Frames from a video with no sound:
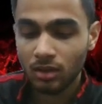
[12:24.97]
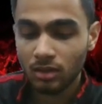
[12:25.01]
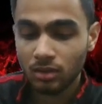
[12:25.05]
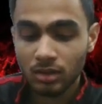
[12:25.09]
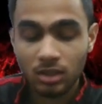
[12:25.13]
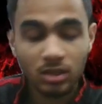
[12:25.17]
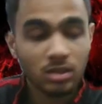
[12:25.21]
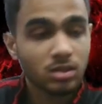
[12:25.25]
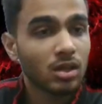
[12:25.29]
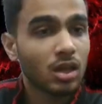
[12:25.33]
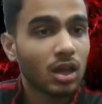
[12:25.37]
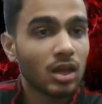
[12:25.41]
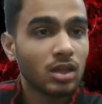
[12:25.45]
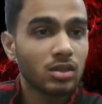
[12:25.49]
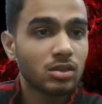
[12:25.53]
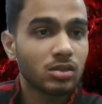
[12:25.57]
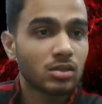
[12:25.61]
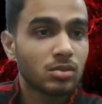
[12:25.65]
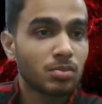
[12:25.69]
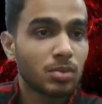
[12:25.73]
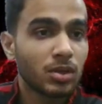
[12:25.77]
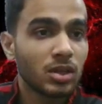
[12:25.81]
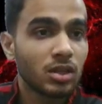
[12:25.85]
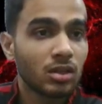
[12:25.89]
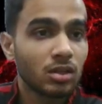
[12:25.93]
this
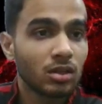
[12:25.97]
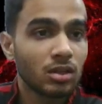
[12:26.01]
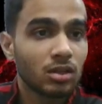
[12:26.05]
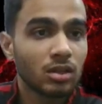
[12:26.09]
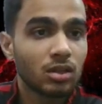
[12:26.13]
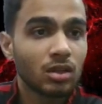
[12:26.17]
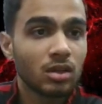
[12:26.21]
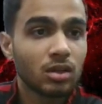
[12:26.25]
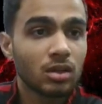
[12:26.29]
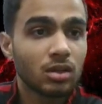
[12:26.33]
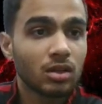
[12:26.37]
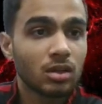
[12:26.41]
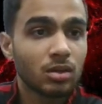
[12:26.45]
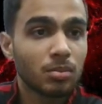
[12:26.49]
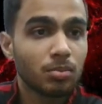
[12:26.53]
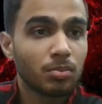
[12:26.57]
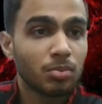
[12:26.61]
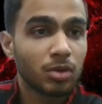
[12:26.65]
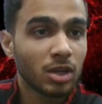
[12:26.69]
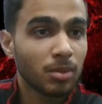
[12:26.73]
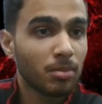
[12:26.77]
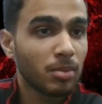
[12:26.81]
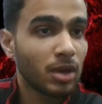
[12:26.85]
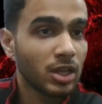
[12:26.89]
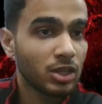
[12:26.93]
has been the
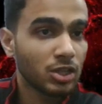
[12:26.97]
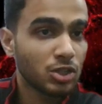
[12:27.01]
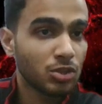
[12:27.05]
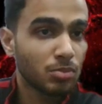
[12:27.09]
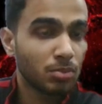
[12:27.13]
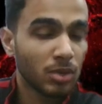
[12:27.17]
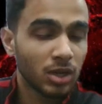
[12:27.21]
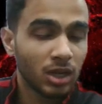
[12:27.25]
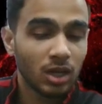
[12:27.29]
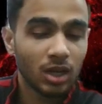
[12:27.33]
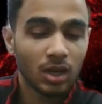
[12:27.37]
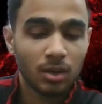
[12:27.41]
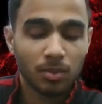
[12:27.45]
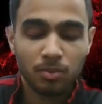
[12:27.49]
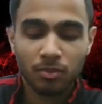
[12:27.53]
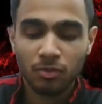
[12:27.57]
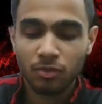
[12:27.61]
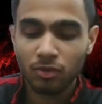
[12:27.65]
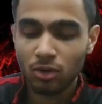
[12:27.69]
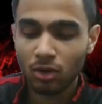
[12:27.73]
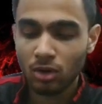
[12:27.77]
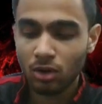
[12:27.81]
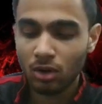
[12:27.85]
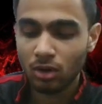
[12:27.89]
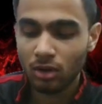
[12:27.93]
pre-match build-up
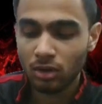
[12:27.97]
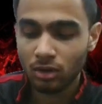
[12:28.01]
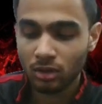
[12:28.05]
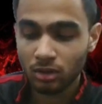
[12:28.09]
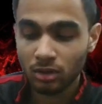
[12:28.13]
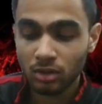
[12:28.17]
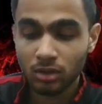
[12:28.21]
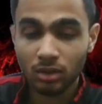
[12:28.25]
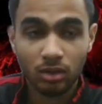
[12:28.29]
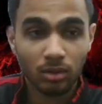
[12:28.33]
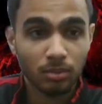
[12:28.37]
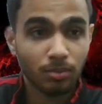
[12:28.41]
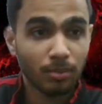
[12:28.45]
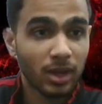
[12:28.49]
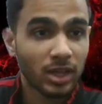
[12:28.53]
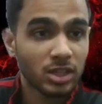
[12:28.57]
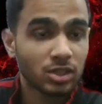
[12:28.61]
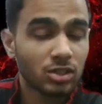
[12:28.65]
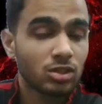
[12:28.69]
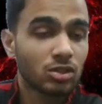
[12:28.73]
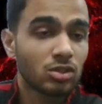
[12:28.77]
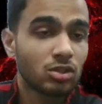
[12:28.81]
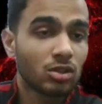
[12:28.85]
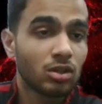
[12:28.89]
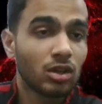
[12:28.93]
for
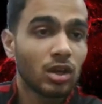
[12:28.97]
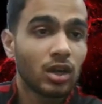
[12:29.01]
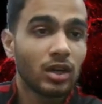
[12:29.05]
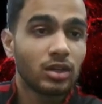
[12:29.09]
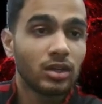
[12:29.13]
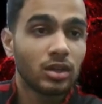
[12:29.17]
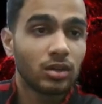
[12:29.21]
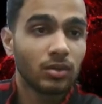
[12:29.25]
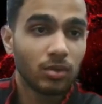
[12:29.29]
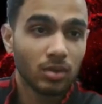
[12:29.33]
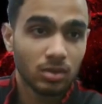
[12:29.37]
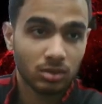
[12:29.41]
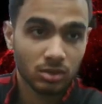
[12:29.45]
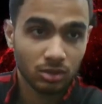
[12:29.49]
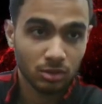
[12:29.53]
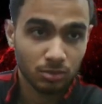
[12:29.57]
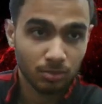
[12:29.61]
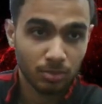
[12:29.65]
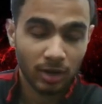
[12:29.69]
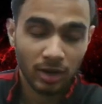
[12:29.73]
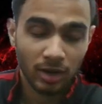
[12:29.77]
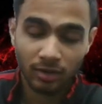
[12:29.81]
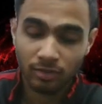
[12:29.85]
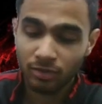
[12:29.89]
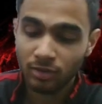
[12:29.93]
Manchester United versus
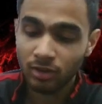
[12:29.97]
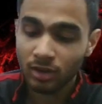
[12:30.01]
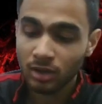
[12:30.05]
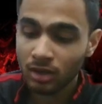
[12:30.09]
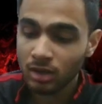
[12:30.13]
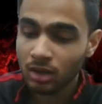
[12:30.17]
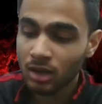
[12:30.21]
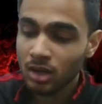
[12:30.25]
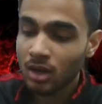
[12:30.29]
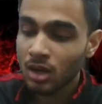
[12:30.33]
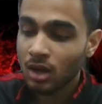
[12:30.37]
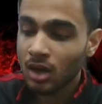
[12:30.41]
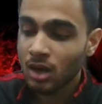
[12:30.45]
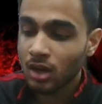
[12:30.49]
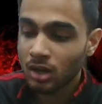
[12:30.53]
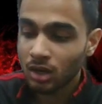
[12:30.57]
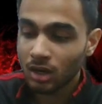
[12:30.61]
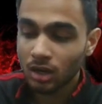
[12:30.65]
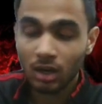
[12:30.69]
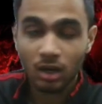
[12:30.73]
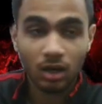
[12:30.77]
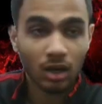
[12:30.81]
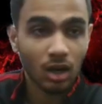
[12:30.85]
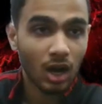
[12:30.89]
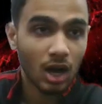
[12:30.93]
Brentford.
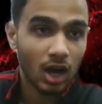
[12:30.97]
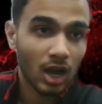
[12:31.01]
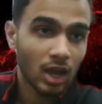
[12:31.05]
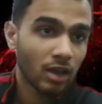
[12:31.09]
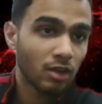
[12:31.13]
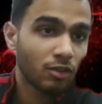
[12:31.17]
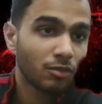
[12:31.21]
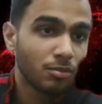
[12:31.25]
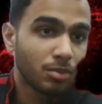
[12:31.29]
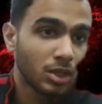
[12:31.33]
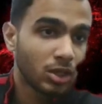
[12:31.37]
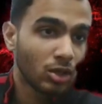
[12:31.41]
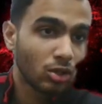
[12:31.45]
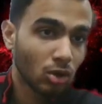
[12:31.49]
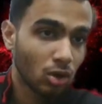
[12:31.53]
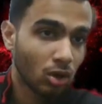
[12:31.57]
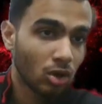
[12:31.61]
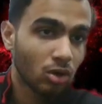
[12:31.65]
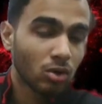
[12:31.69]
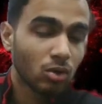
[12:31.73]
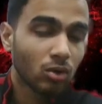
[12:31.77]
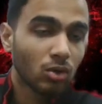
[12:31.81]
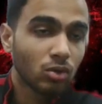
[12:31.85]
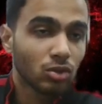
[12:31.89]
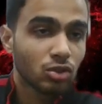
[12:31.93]
I have been
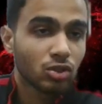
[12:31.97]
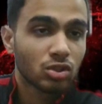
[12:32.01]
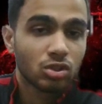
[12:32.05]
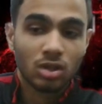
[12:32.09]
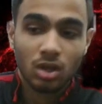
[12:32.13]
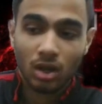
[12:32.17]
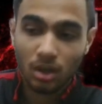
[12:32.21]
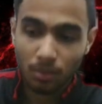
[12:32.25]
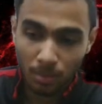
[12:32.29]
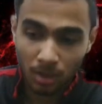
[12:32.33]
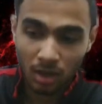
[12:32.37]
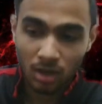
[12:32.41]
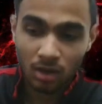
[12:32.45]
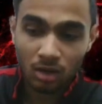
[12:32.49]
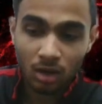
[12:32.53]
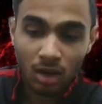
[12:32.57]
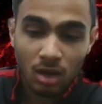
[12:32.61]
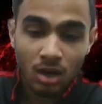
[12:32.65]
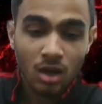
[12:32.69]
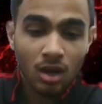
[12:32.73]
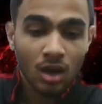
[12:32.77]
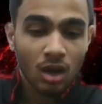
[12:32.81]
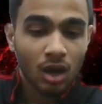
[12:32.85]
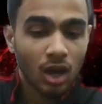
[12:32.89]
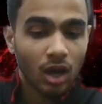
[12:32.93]
your host, Ameya.
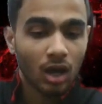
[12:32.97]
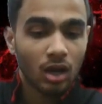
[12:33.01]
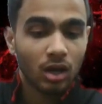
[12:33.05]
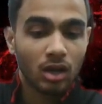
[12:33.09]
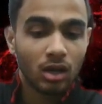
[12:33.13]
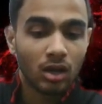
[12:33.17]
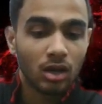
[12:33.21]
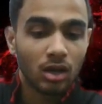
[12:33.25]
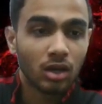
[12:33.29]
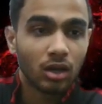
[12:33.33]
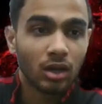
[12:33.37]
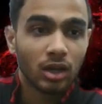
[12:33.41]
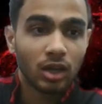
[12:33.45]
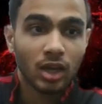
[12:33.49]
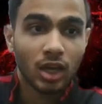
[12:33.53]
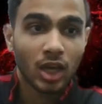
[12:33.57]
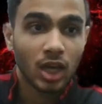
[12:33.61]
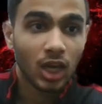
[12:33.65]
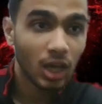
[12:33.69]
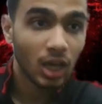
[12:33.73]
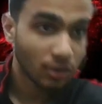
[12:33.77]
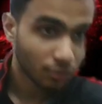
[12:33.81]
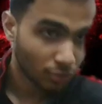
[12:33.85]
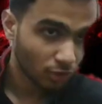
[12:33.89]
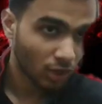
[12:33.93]
Uh,
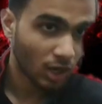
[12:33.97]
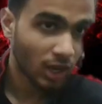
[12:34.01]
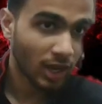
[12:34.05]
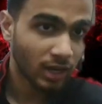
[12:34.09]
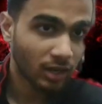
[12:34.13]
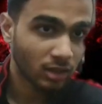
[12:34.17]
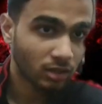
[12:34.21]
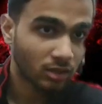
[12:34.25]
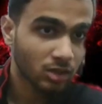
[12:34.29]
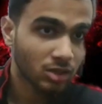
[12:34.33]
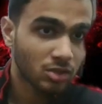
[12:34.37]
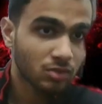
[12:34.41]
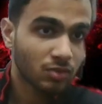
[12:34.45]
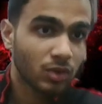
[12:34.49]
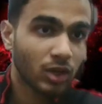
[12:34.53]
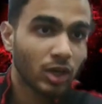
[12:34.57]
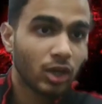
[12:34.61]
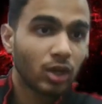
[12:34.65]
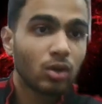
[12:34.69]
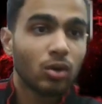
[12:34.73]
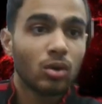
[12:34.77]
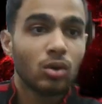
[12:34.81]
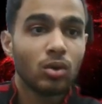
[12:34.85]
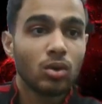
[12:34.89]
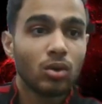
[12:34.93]
if you like this
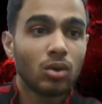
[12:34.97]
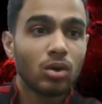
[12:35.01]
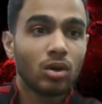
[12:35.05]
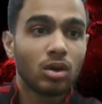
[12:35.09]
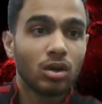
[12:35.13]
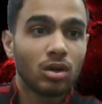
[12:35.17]
video,